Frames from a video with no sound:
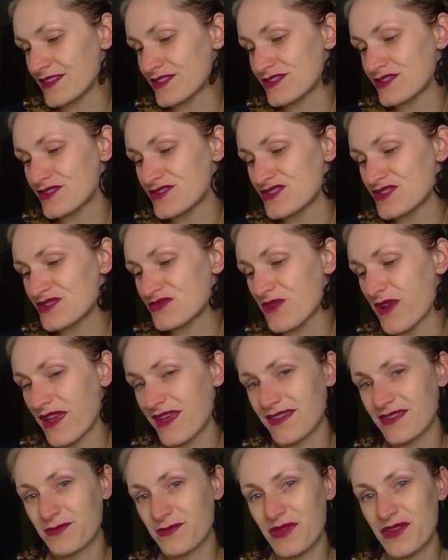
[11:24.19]
It's such a great
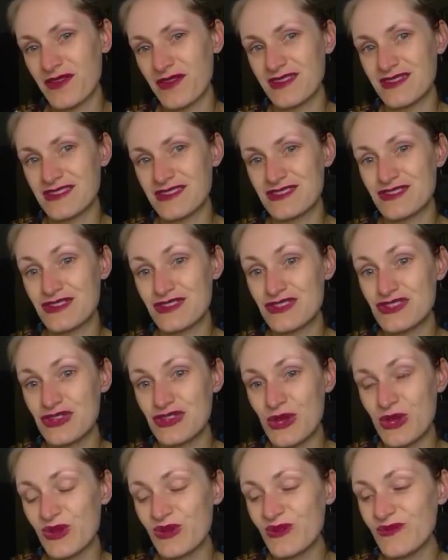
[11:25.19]
experience to
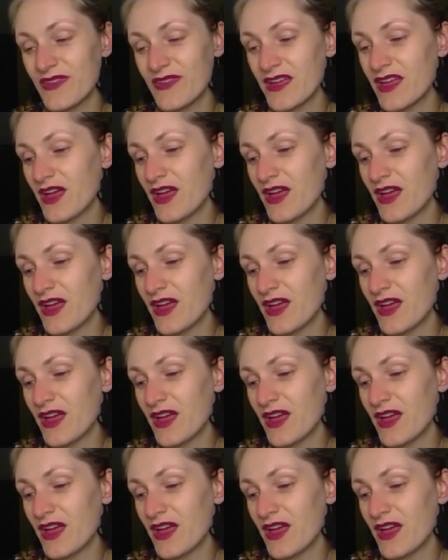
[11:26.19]
do,